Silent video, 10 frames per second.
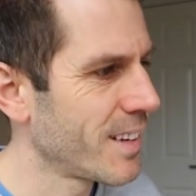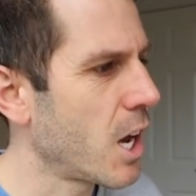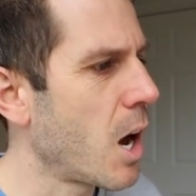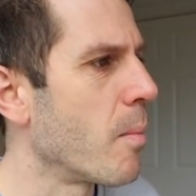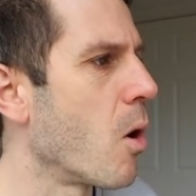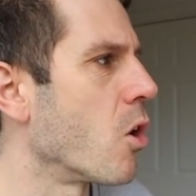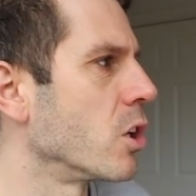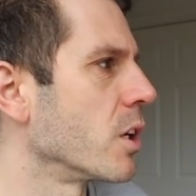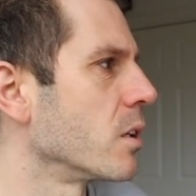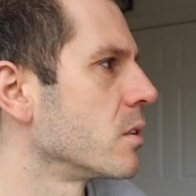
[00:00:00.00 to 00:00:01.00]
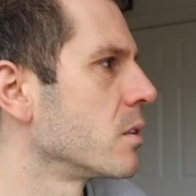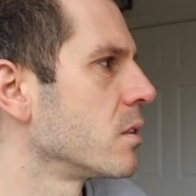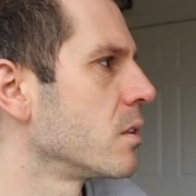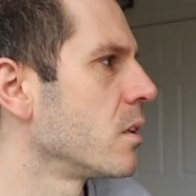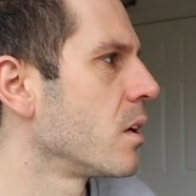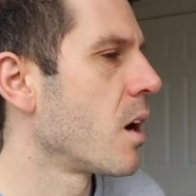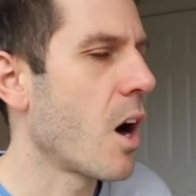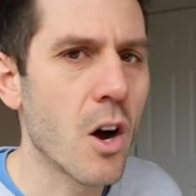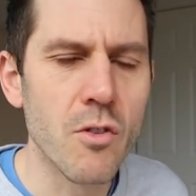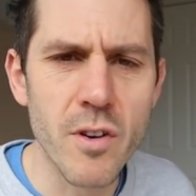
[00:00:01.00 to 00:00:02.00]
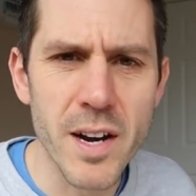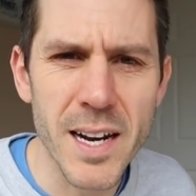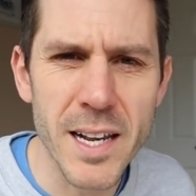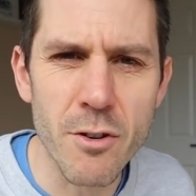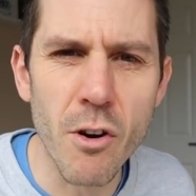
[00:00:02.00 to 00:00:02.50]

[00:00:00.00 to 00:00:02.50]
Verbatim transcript: Come on. I really,